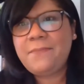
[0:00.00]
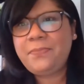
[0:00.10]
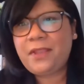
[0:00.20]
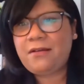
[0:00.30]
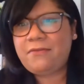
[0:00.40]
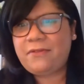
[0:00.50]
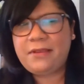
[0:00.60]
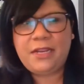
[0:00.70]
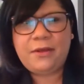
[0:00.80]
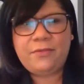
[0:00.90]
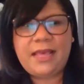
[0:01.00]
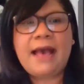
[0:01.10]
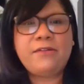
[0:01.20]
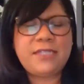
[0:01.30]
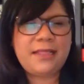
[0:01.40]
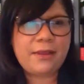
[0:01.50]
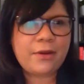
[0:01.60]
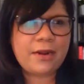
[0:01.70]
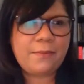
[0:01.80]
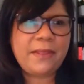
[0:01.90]
of, the housing that
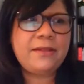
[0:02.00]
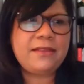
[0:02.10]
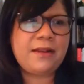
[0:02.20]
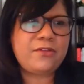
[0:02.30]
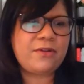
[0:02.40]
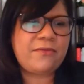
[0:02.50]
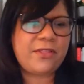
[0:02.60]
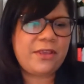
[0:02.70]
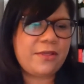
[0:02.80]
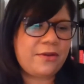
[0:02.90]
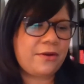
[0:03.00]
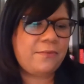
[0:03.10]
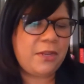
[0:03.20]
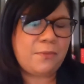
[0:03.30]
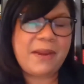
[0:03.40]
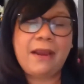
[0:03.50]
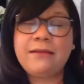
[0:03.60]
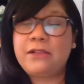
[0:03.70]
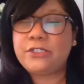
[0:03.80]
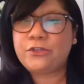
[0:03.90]
you're going to build, and sort of all the other,
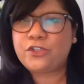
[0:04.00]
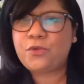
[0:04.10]
parallel social